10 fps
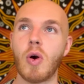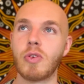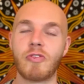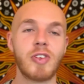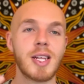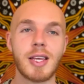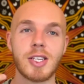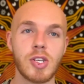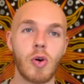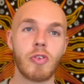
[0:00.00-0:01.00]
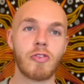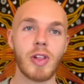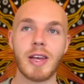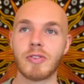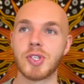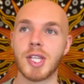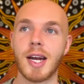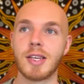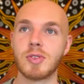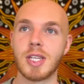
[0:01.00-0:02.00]
feelings and old flavors that I
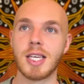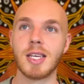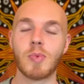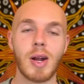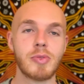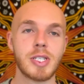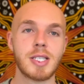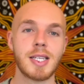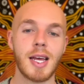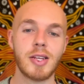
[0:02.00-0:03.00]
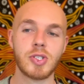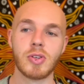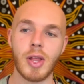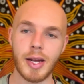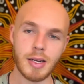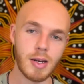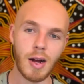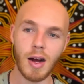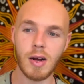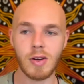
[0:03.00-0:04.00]
used to eat when I was a teenager, like,
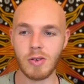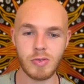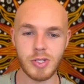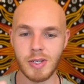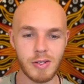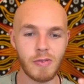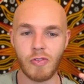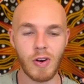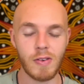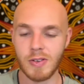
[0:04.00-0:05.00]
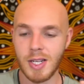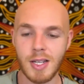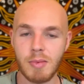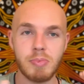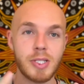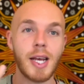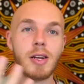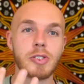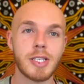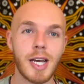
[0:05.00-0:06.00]
oh, for
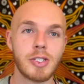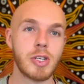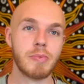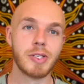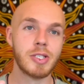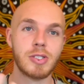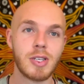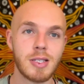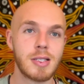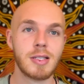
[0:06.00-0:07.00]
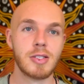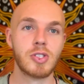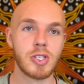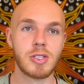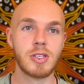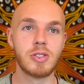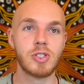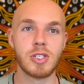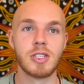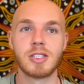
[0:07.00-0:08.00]
potatoes and ketchup. This is just
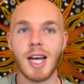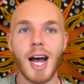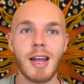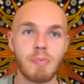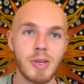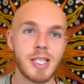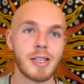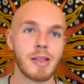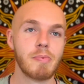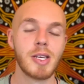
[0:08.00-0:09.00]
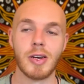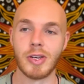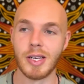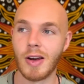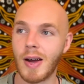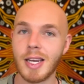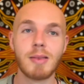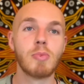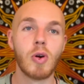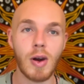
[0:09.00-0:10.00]
the side piece of the meal, you know. I need
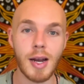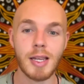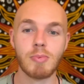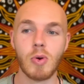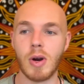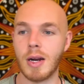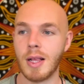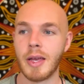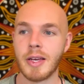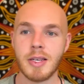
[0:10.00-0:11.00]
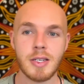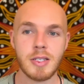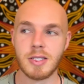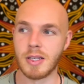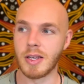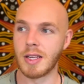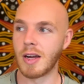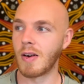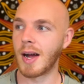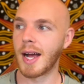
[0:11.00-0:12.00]
more. So, you
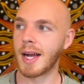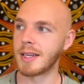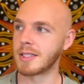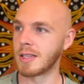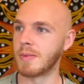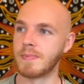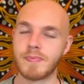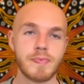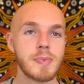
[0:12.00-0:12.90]
know, I had some